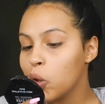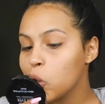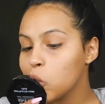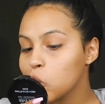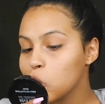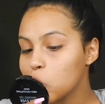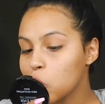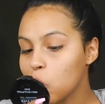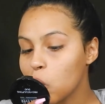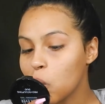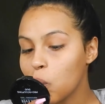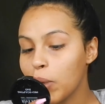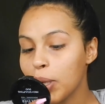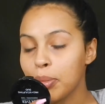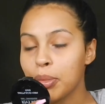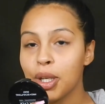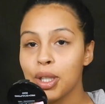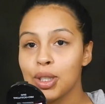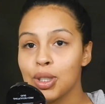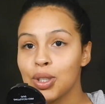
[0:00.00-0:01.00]
So what I'm
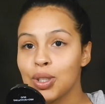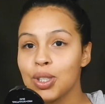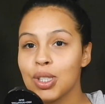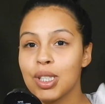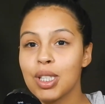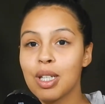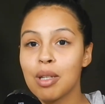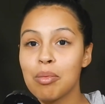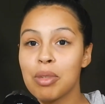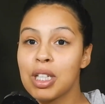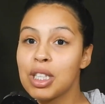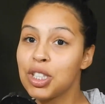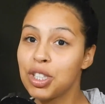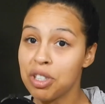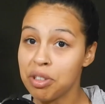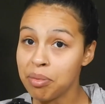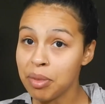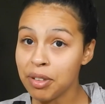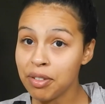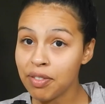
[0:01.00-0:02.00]
going to do is I'm gonna
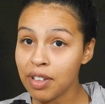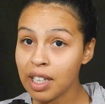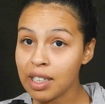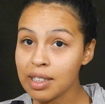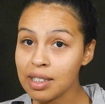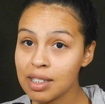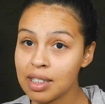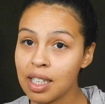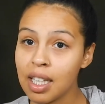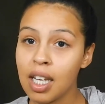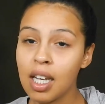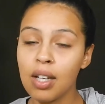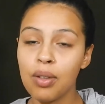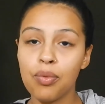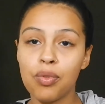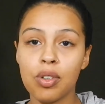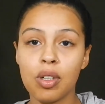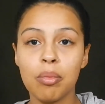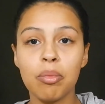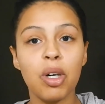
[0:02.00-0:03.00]
shave my face
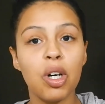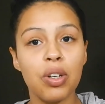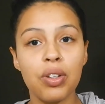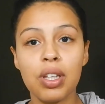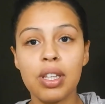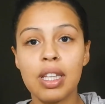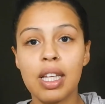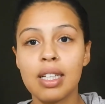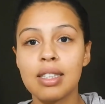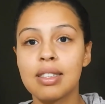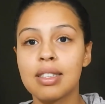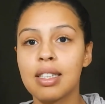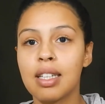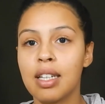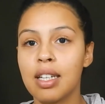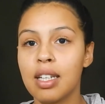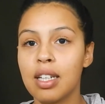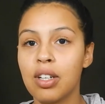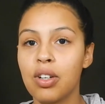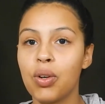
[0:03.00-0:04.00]
from all of that
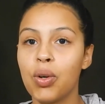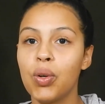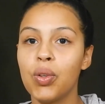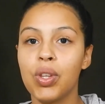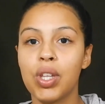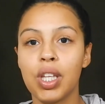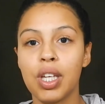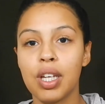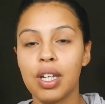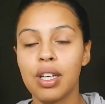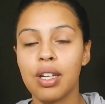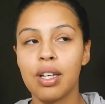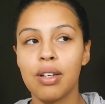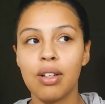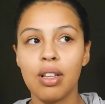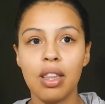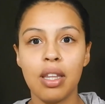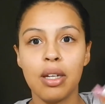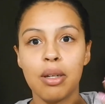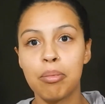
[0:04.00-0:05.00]
skin, all the
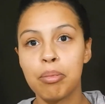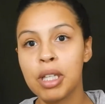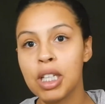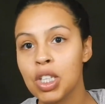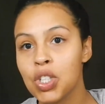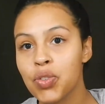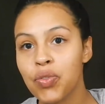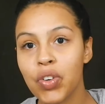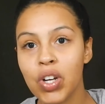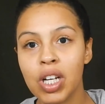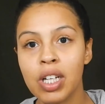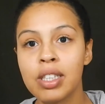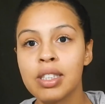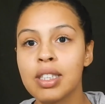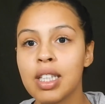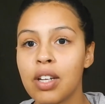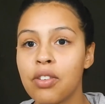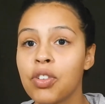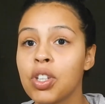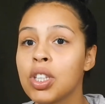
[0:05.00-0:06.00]
little peach fuzz,
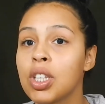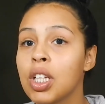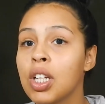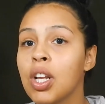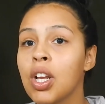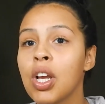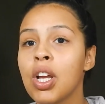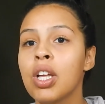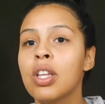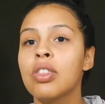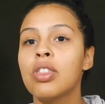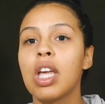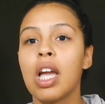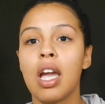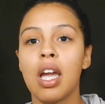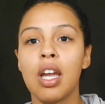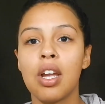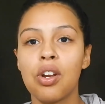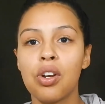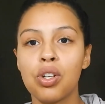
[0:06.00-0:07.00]
everything. The
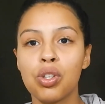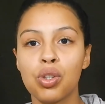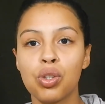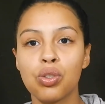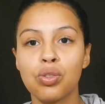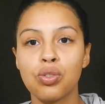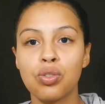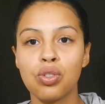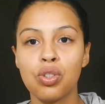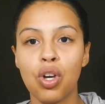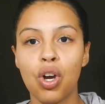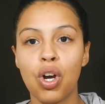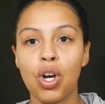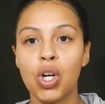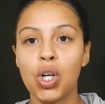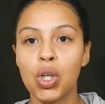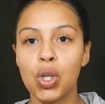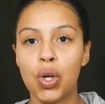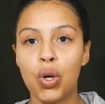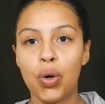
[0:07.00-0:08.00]
hair does
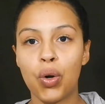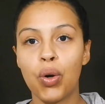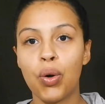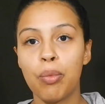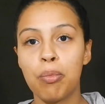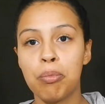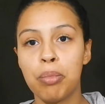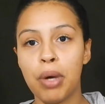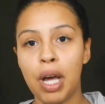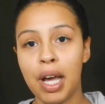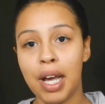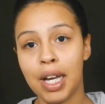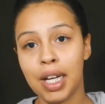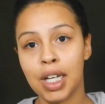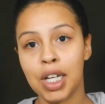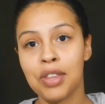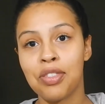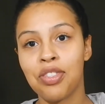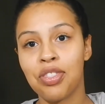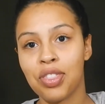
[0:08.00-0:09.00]
not grow back
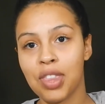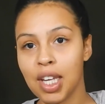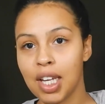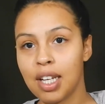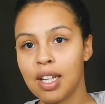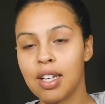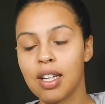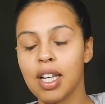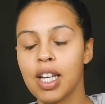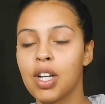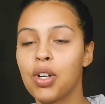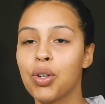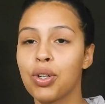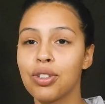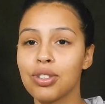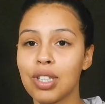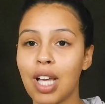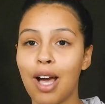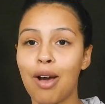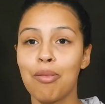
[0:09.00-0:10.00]
thick. It
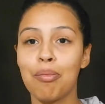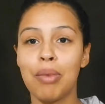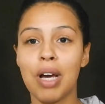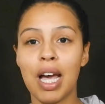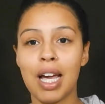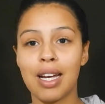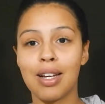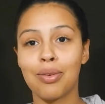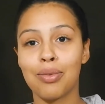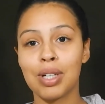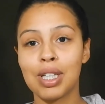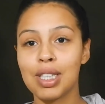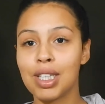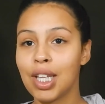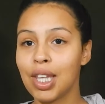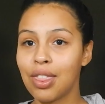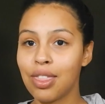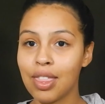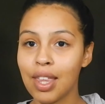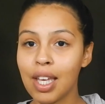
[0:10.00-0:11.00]
grows out back really
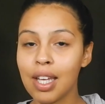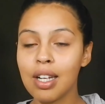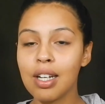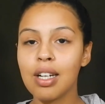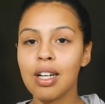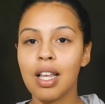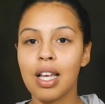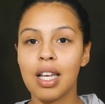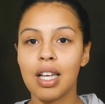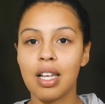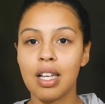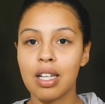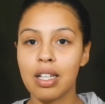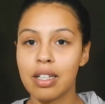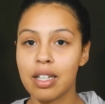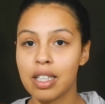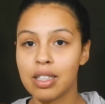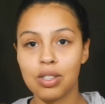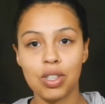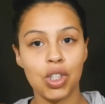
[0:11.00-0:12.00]
thin like it
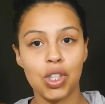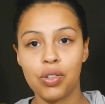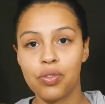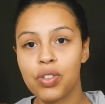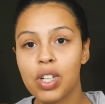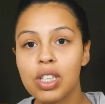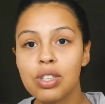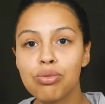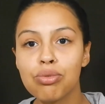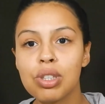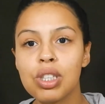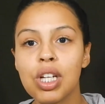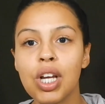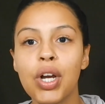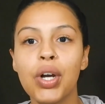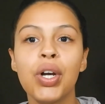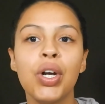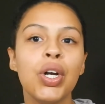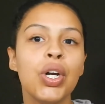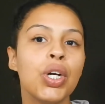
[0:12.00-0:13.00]
is on your face right
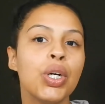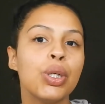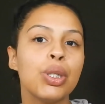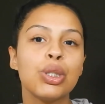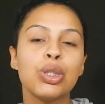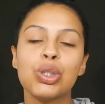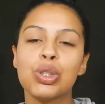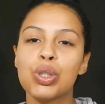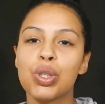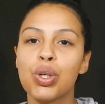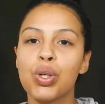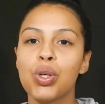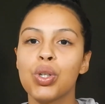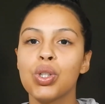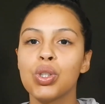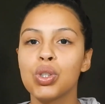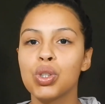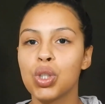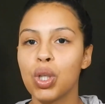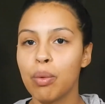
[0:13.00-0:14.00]
now,
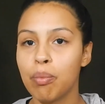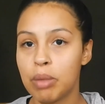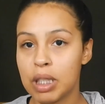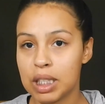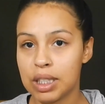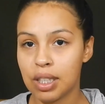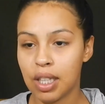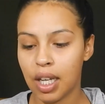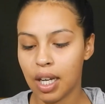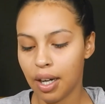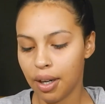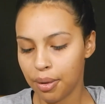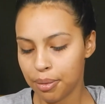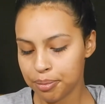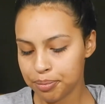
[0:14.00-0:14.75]
so don't be scared.